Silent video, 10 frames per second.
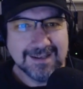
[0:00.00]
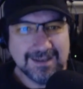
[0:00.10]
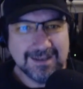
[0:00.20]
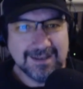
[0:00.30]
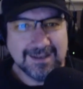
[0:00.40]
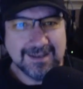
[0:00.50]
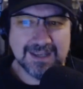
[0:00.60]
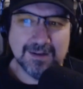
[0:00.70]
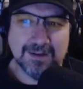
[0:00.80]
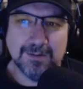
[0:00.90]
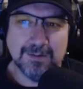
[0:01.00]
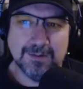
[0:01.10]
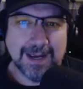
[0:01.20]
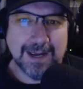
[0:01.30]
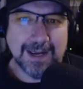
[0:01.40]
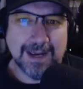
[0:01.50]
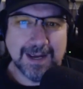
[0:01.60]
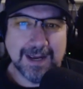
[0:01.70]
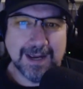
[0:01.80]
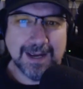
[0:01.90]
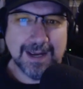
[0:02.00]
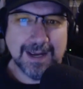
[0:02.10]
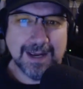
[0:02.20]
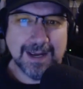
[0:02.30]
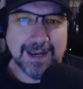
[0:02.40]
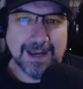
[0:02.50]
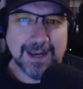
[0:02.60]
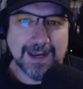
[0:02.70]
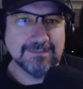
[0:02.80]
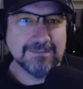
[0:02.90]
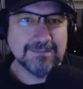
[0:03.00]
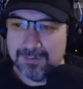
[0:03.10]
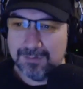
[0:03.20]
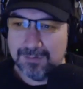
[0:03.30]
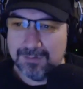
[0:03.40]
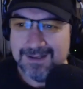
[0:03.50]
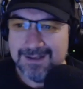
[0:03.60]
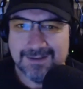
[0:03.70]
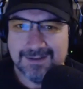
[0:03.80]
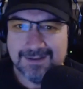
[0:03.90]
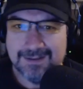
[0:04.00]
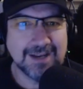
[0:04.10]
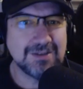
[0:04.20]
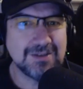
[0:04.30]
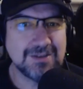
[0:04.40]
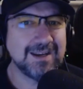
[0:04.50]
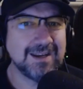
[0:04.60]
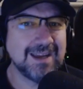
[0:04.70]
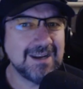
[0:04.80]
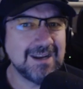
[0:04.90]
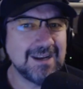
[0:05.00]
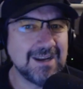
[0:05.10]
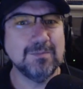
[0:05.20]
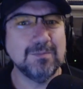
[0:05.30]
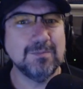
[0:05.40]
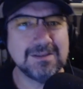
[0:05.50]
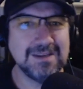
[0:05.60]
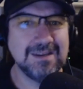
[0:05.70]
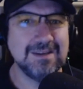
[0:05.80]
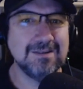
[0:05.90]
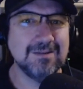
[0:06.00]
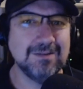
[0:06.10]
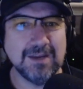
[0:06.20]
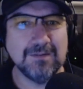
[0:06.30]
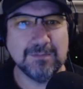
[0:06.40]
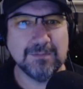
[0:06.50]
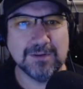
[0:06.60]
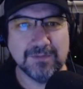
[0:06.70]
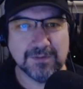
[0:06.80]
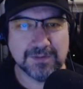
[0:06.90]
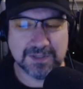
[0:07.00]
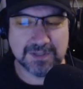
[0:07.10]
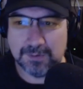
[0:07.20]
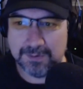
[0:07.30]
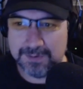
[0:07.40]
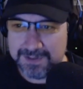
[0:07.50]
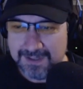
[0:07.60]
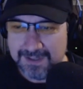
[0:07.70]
Next thing you know, PayPal starting to show charges like $800 here and there from different stores.